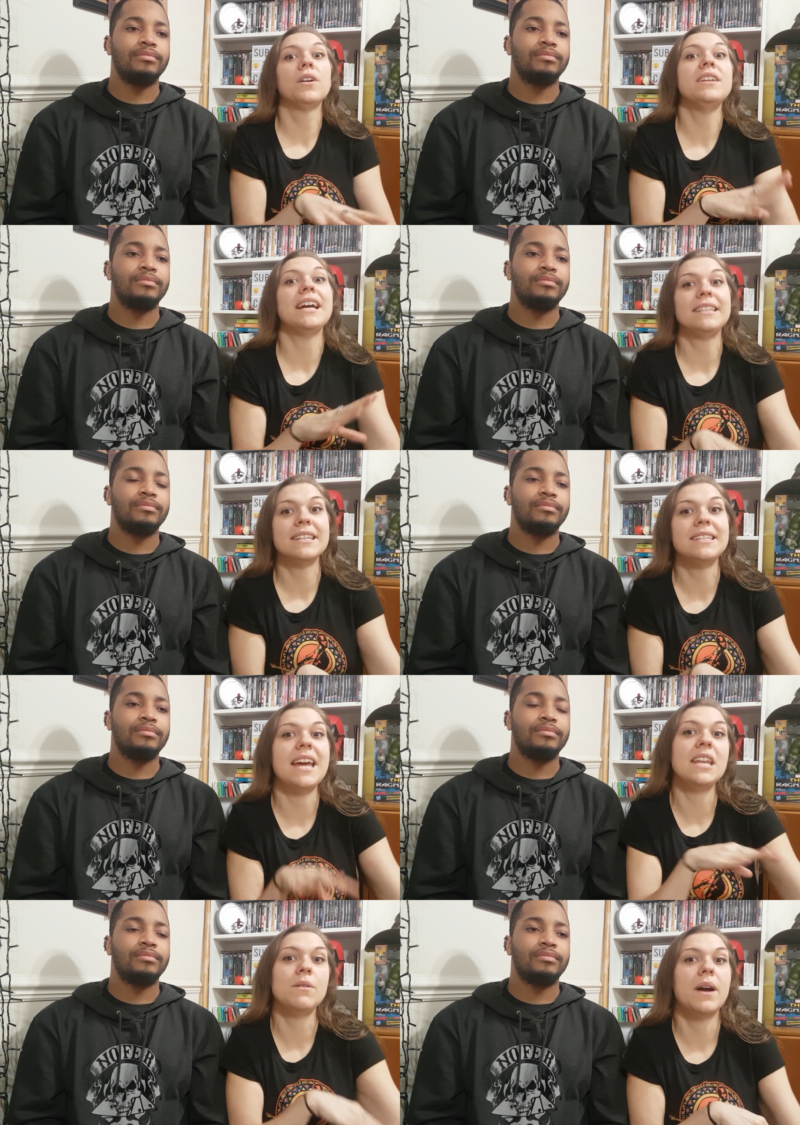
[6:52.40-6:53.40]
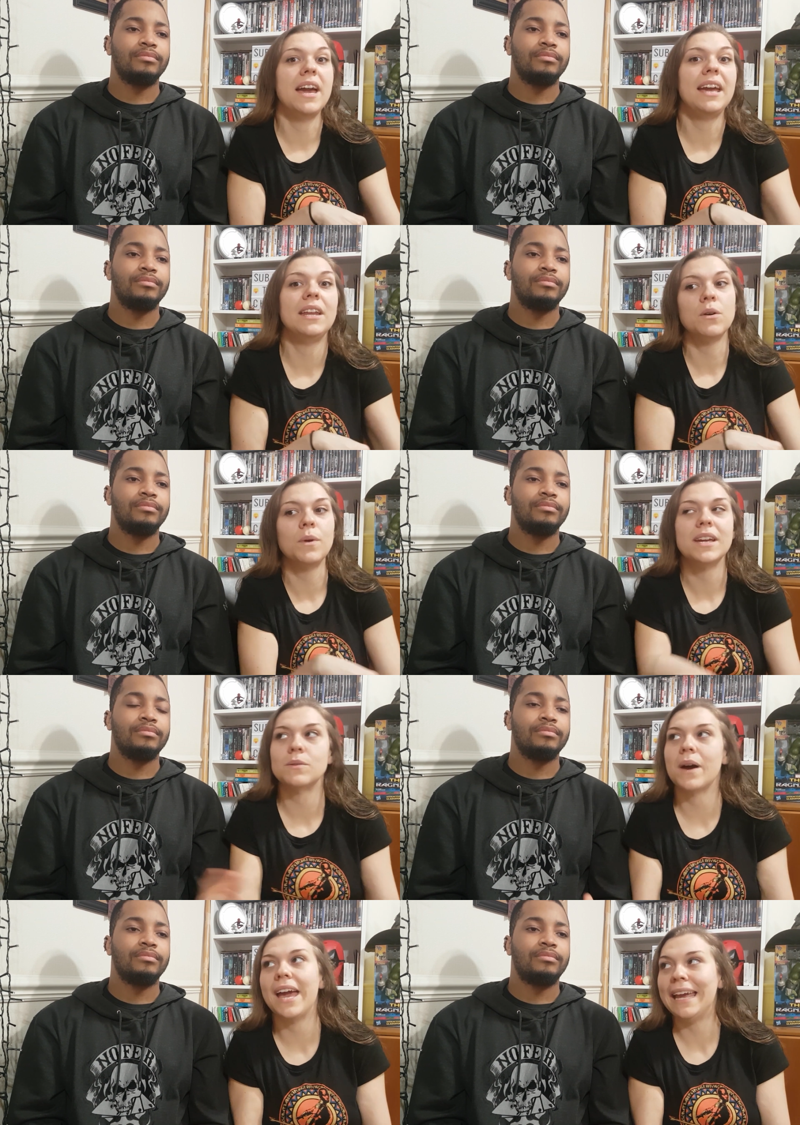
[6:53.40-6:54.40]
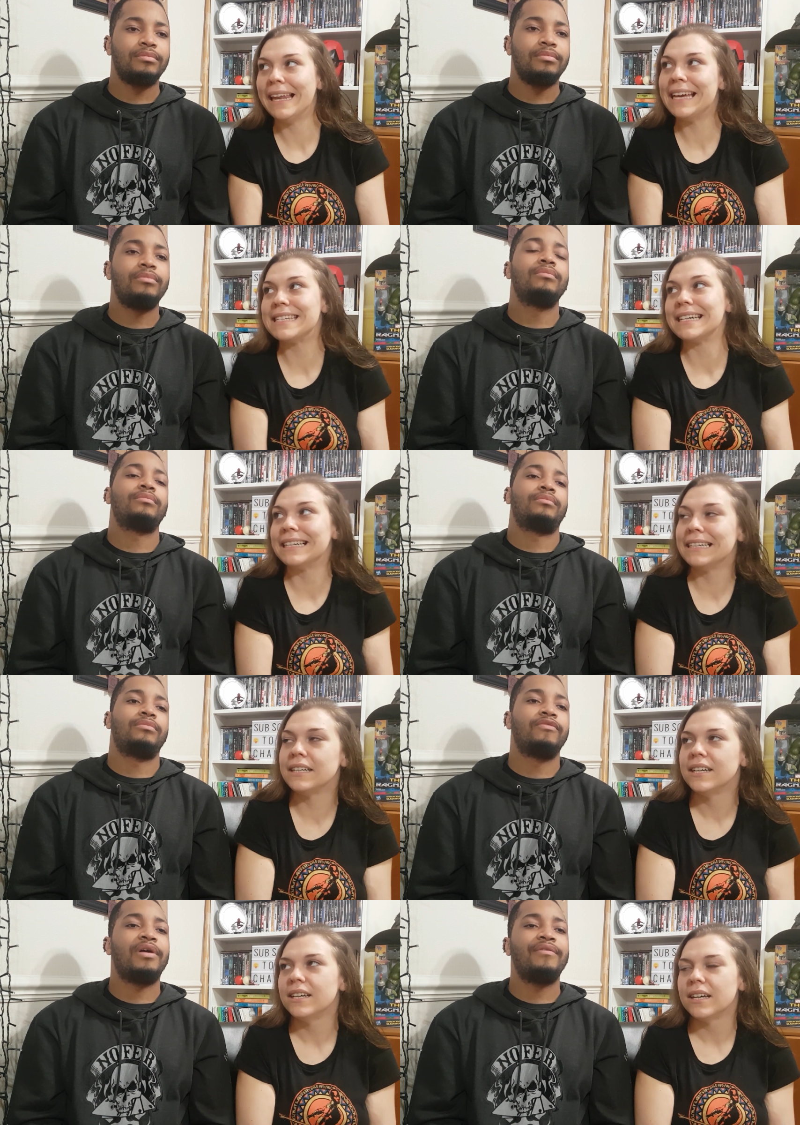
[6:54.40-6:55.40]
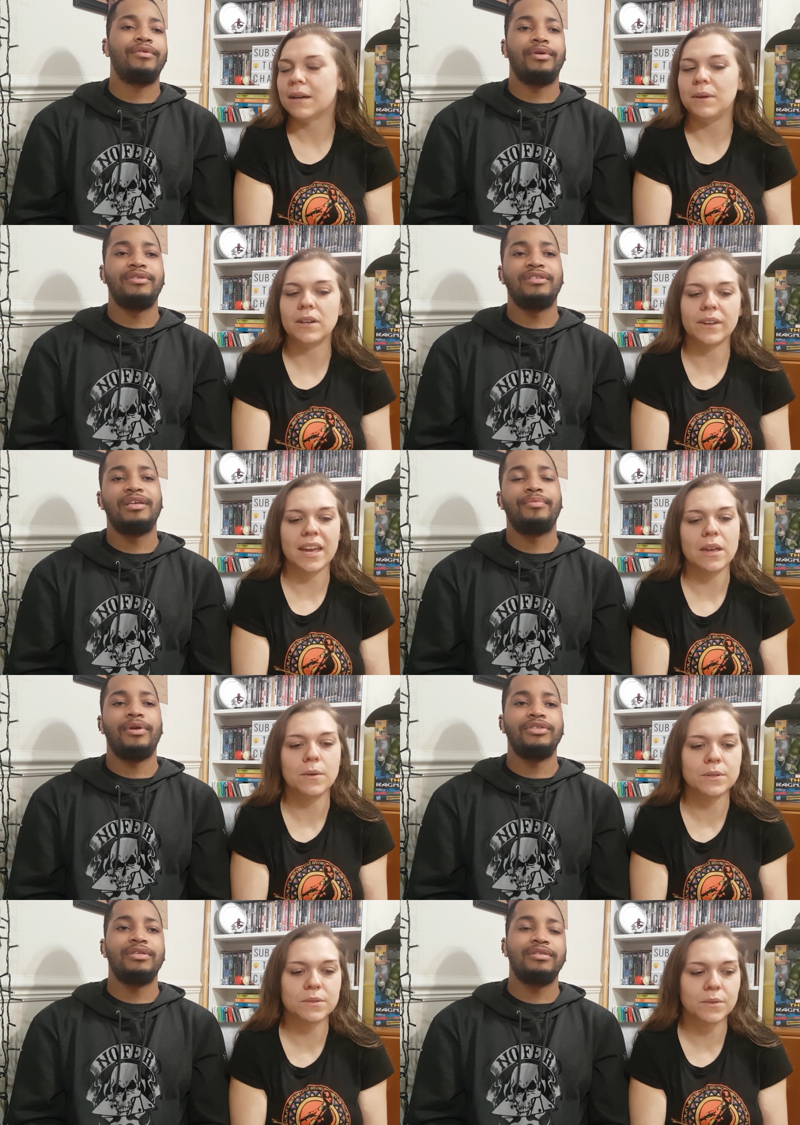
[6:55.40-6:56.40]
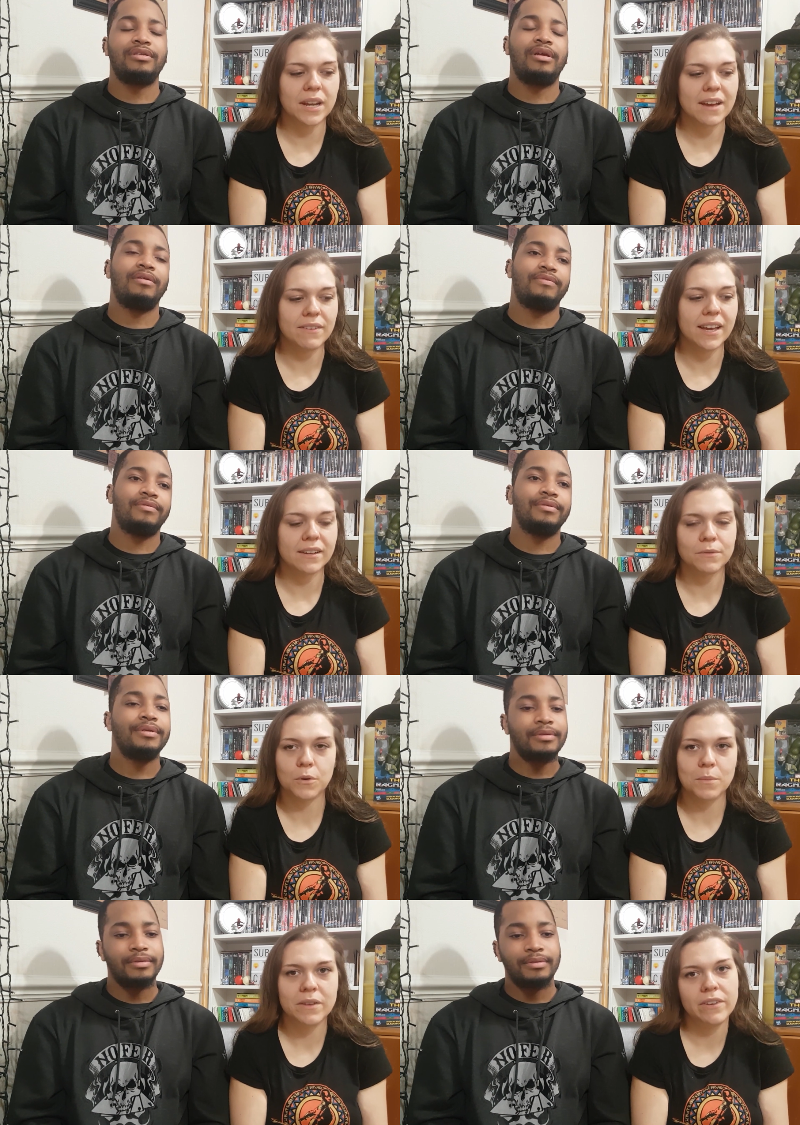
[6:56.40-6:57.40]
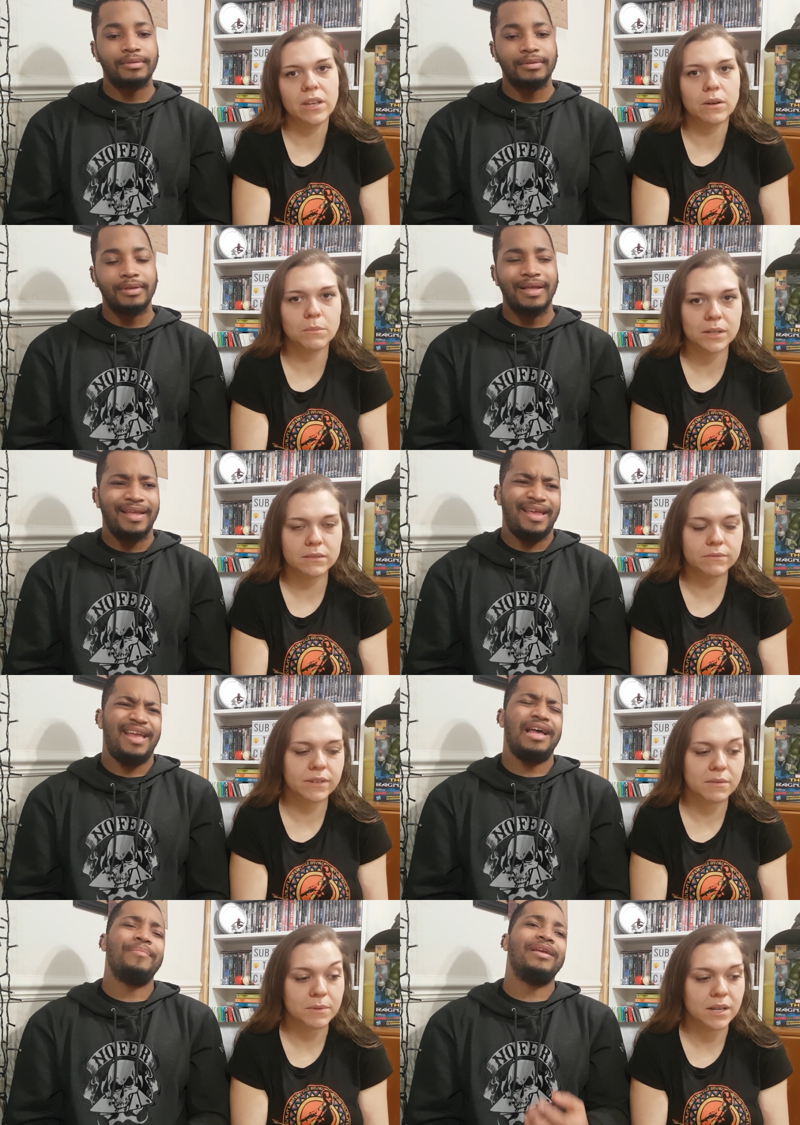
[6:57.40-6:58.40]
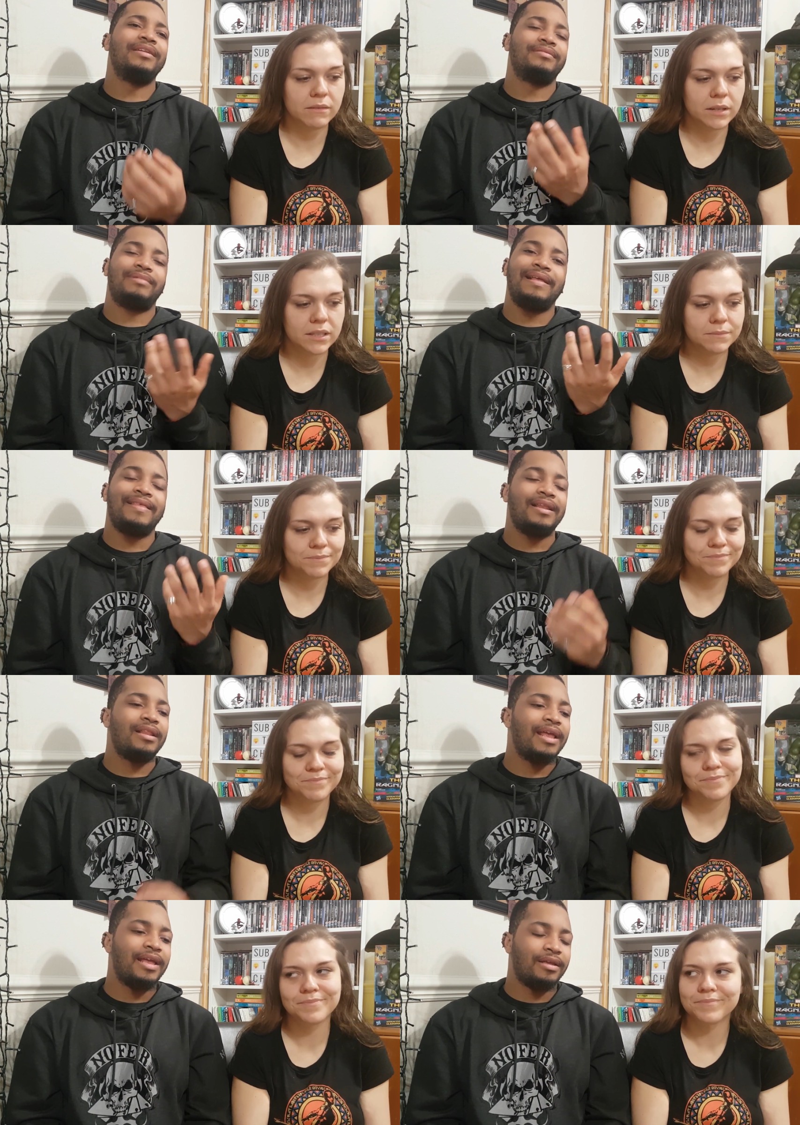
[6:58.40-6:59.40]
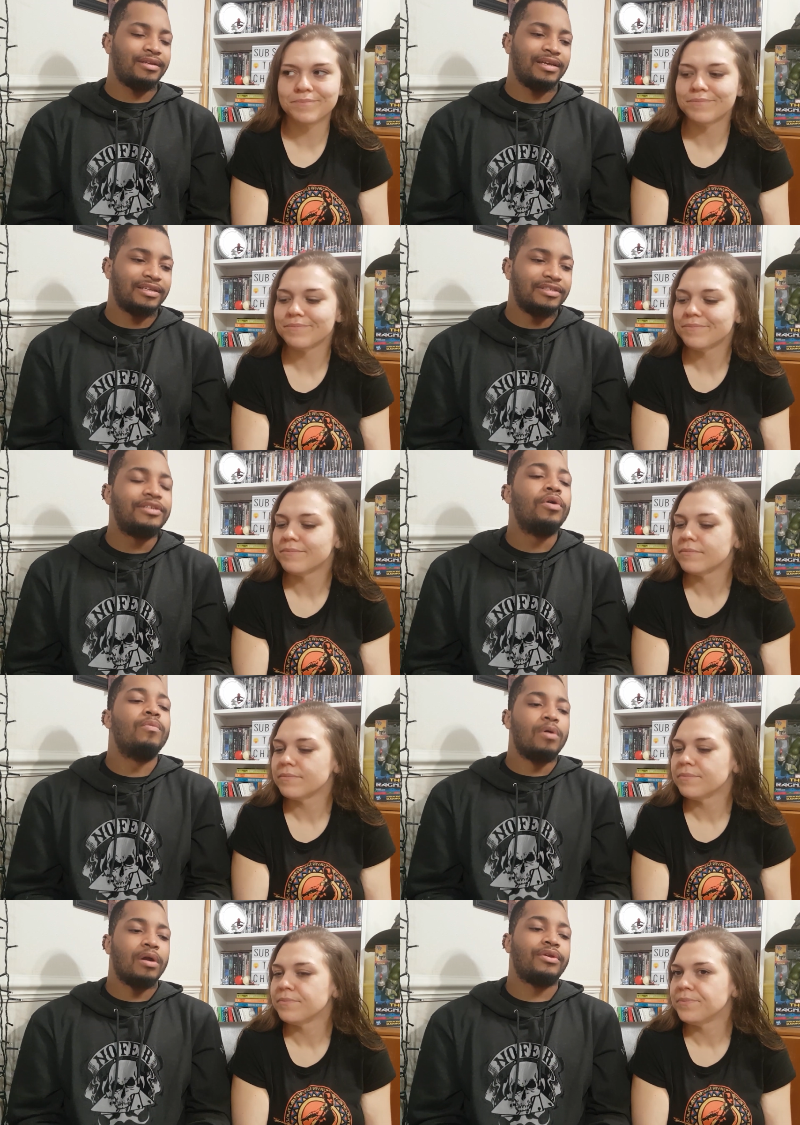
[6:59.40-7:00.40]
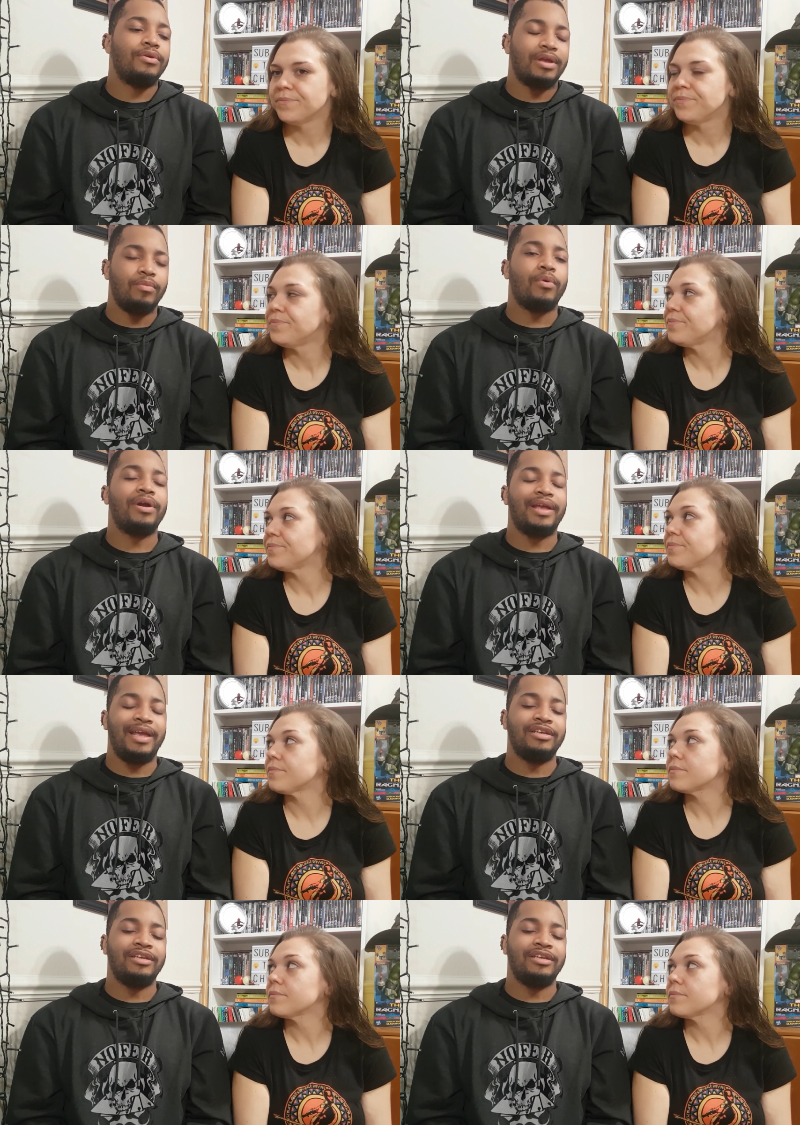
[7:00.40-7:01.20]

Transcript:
Speaker 1: connected anyway in a weird way later. Five degrees. I mean, okay, you also only stuff. have like a four minute video, but
Speaker 2: yeah, I mean, whatever. at the end of the day, it, it, can still work. You can work it